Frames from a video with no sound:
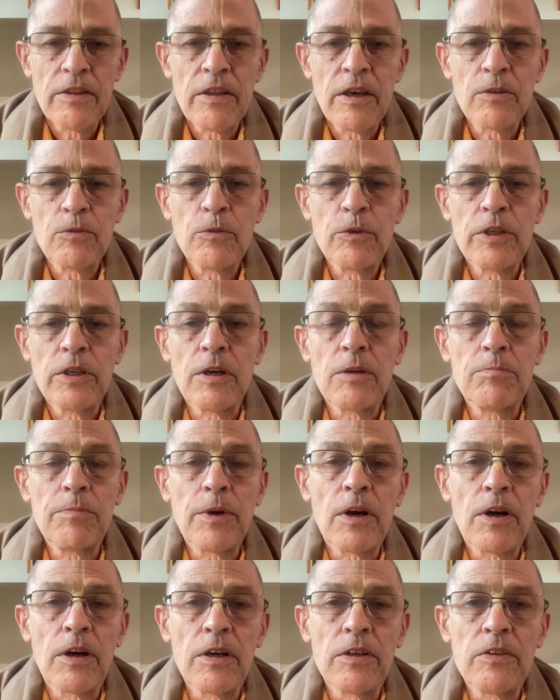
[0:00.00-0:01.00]
that we are
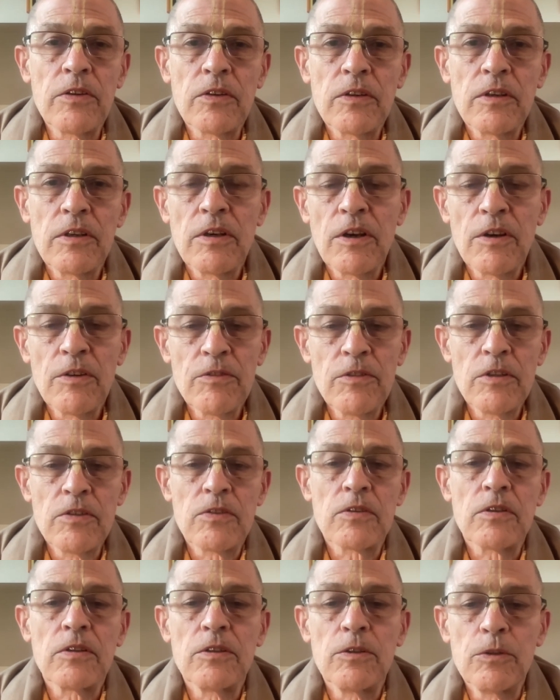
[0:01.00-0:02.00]
part of the
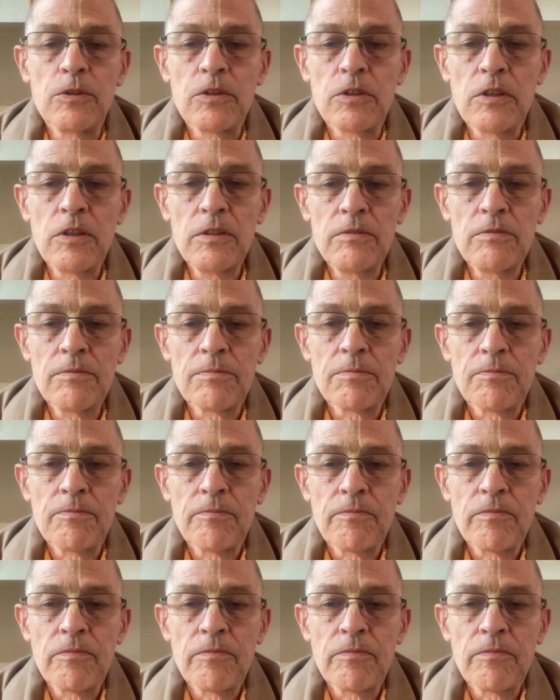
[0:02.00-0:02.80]
solution.